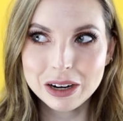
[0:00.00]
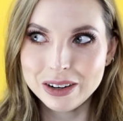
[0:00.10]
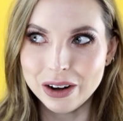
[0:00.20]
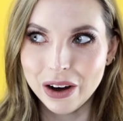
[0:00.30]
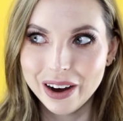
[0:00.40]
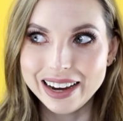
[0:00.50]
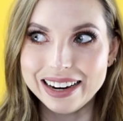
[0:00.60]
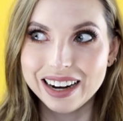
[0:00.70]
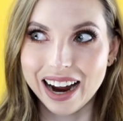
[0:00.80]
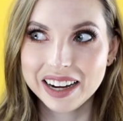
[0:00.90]
not
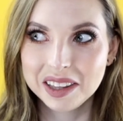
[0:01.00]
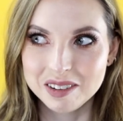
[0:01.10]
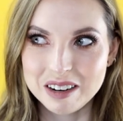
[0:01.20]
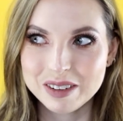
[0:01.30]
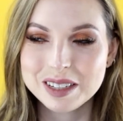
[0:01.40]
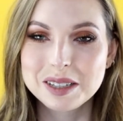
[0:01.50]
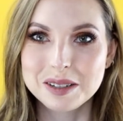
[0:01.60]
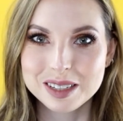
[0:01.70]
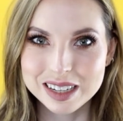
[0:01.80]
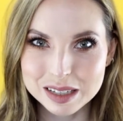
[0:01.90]
in like 3 months
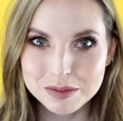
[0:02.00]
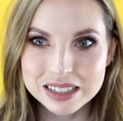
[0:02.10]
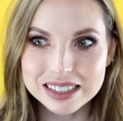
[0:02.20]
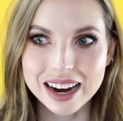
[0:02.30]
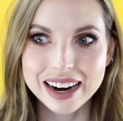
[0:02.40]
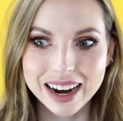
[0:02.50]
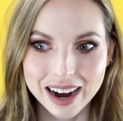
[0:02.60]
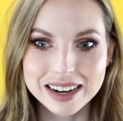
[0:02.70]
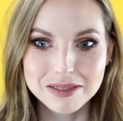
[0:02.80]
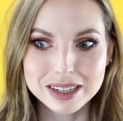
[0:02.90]
or 6 months. I
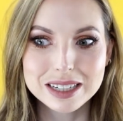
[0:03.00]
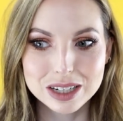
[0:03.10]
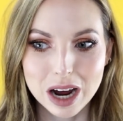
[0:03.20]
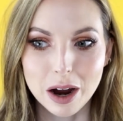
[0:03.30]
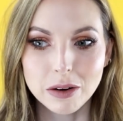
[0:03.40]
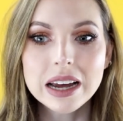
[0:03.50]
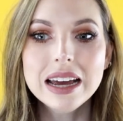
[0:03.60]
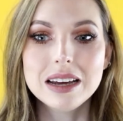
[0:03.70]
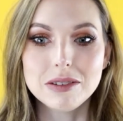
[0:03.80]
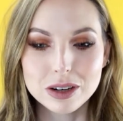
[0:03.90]
kind of need to know
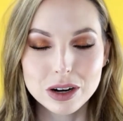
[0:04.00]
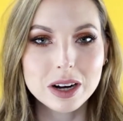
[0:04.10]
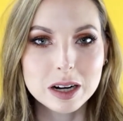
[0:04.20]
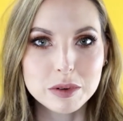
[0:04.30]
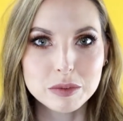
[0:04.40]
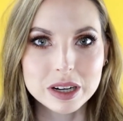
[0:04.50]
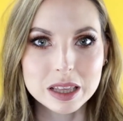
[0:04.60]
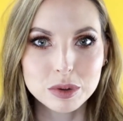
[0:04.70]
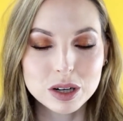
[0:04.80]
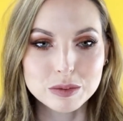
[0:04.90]
if you're not going to be bringing
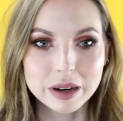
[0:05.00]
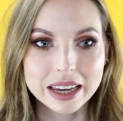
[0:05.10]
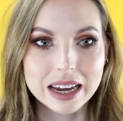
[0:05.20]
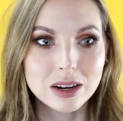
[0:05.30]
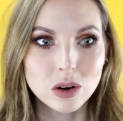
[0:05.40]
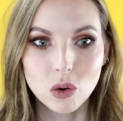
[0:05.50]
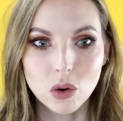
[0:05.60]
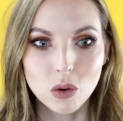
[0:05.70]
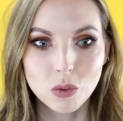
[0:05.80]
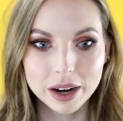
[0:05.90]
the product back in
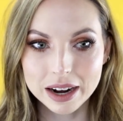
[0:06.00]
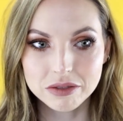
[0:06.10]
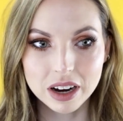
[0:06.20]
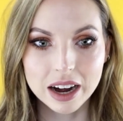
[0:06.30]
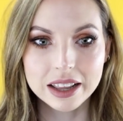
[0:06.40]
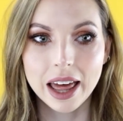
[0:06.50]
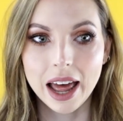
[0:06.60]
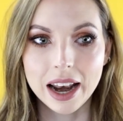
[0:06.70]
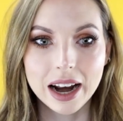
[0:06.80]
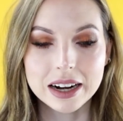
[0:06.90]
or whatever,
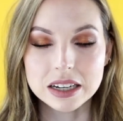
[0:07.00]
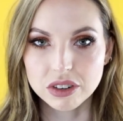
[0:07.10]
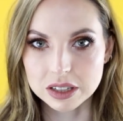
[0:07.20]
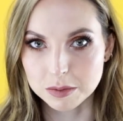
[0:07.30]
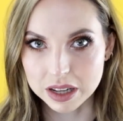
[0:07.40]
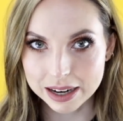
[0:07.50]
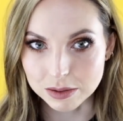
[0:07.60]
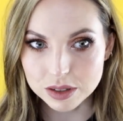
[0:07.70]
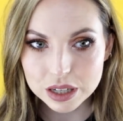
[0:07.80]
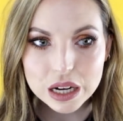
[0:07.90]
then I need to find something
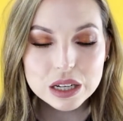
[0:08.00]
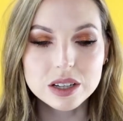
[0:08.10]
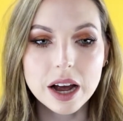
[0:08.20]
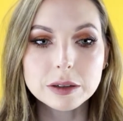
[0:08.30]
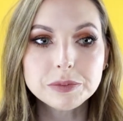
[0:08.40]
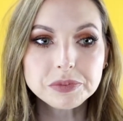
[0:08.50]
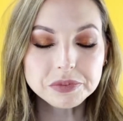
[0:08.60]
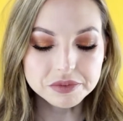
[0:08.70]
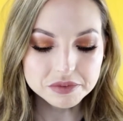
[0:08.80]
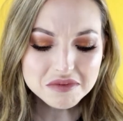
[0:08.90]
else. So
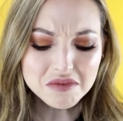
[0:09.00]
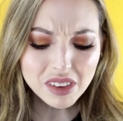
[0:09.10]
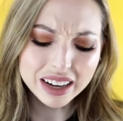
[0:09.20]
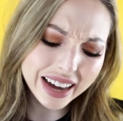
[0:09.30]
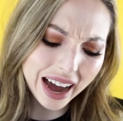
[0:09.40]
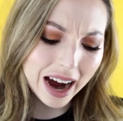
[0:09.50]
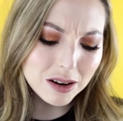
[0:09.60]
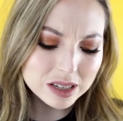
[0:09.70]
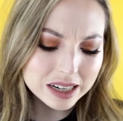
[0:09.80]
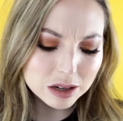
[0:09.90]
yeah, I
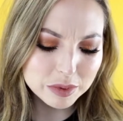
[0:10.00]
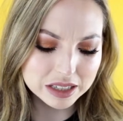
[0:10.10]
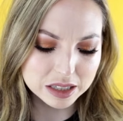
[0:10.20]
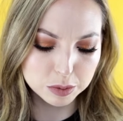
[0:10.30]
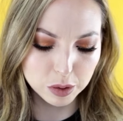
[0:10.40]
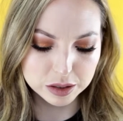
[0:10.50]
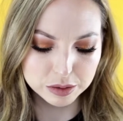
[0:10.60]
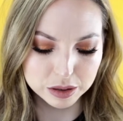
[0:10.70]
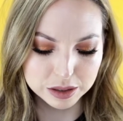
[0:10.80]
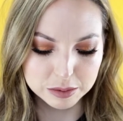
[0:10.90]
was a little bit disappointed with
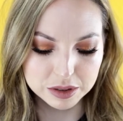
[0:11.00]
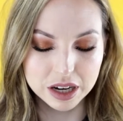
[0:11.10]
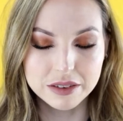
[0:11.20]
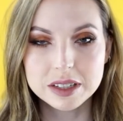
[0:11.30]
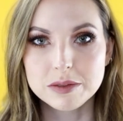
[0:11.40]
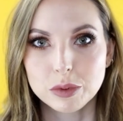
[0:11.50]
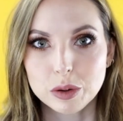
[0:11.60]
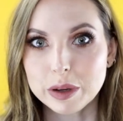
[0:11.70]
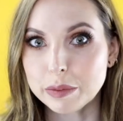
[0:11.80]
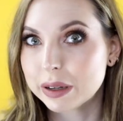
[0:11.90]
the customer service, and I'm
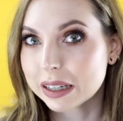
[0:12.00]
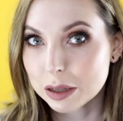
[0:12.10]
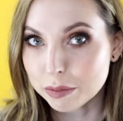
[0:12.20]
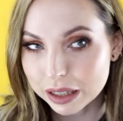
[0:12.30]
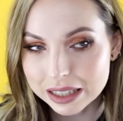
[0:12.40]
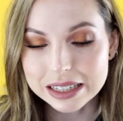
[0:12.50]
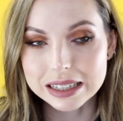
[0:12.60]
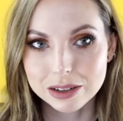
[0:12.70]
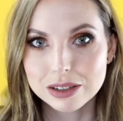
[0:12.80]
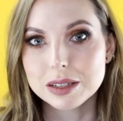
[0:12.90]
going to be
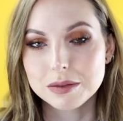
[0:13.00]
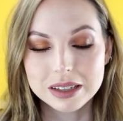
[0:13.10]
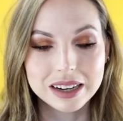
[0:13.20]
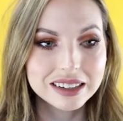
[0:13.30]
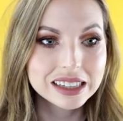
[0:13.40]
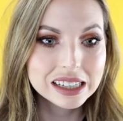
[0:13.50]
completely honest with you.